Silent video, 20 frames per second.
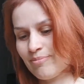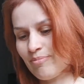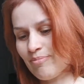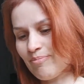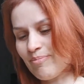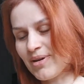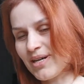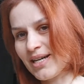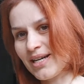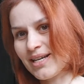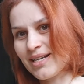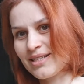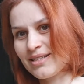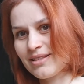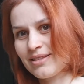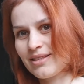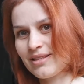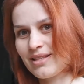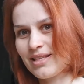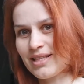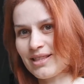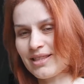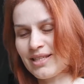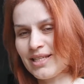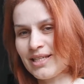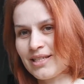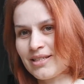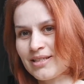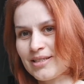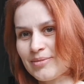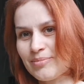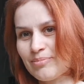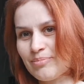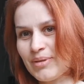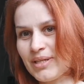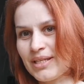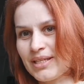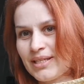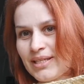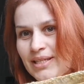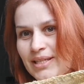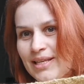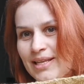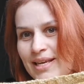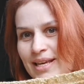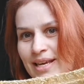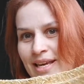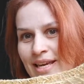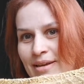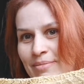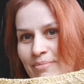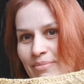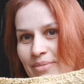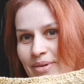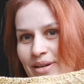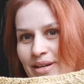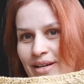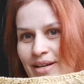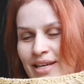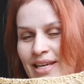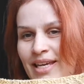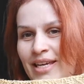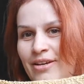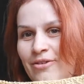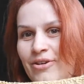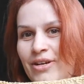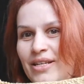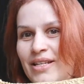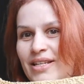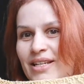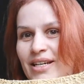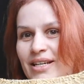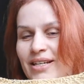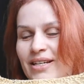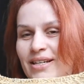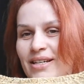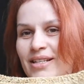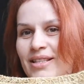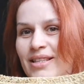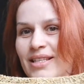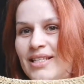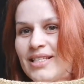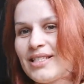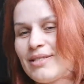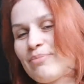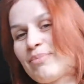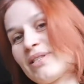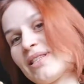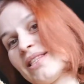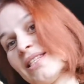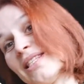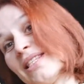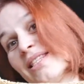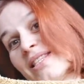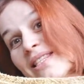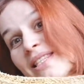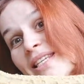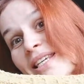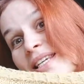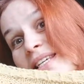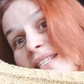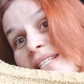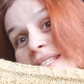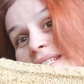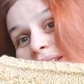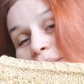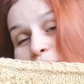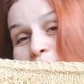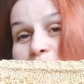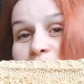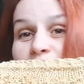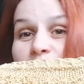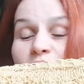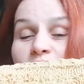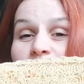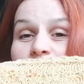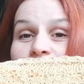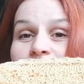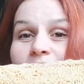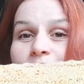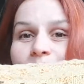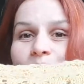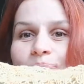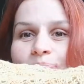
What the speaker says: But the linen became a ranunculus, but in the summer version.